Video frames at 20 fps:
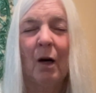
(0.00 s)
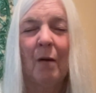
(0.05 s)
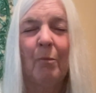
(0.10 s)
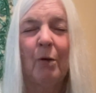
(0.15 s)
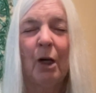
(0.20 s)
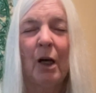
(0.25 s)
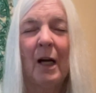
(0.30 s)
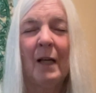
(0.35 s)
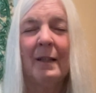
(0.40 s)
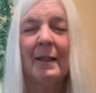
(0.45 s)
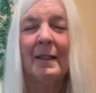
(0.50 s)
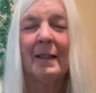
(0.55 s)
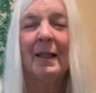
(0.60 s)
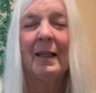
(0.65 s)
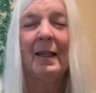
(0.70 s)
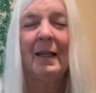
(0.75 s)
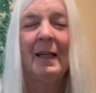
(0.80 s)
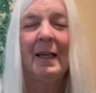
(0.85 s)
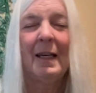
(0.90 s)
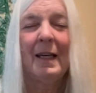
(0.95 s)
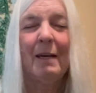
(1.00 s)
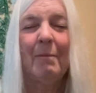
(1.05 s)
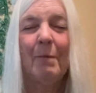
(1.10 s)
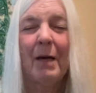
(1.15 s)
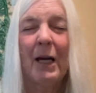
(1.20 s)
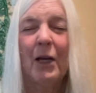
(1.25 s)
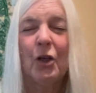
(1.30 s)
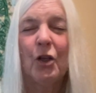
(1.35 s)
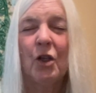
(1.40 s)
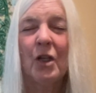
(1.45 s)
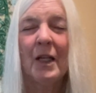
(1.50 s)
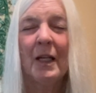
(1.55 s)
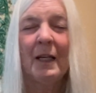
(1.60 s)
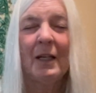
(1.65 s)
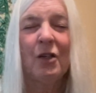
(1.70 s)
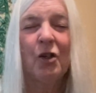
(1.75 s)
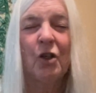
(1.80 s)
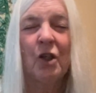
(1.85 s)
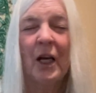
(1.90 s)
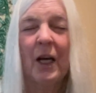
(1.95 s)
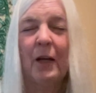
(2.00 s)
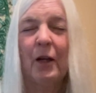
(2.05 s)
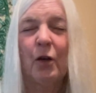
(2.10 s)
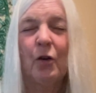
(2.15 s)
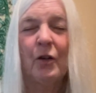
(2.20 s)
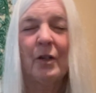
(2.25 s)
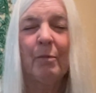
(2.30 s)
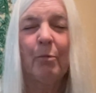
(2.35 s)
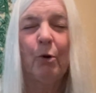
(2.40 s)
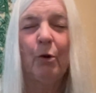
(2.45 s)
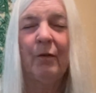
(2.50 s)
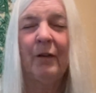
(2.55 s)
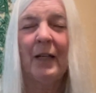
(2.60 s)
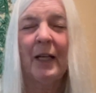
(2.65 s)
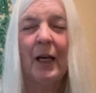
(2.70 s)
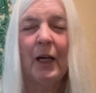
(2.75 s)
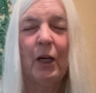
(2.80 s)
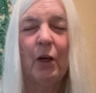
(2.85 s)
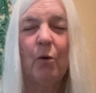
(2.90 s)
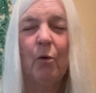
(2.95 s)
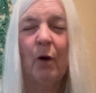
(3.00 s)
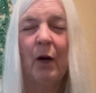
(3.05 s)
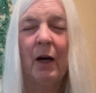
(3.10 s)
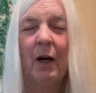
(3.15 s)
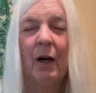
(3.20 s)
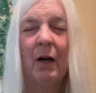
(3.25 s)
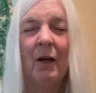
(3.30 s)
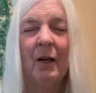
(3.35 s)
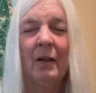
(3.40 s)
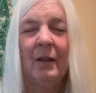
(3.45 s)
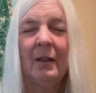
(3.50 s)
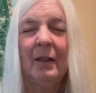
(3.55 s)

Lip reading: I'm not imagining shadows moving anywhere.